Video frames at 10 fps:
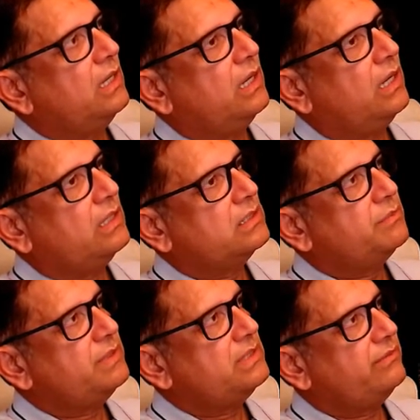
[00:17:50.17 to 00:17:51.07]

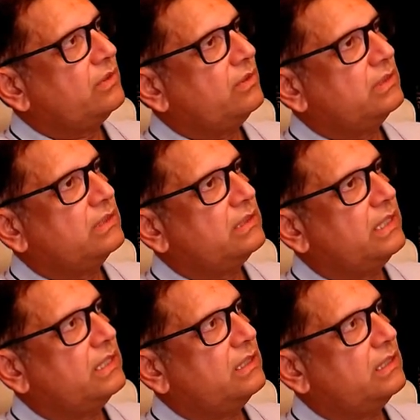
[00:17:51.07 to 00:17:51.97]
specific order,
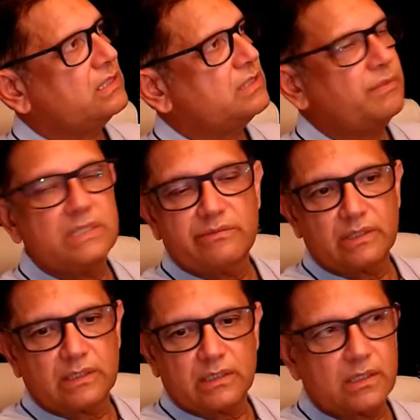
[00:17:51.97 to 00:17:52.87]
then
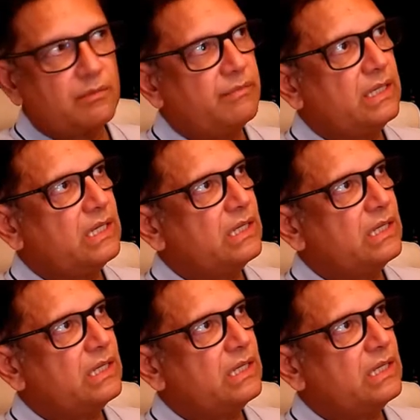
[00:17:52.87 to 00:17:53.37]
specific meaning,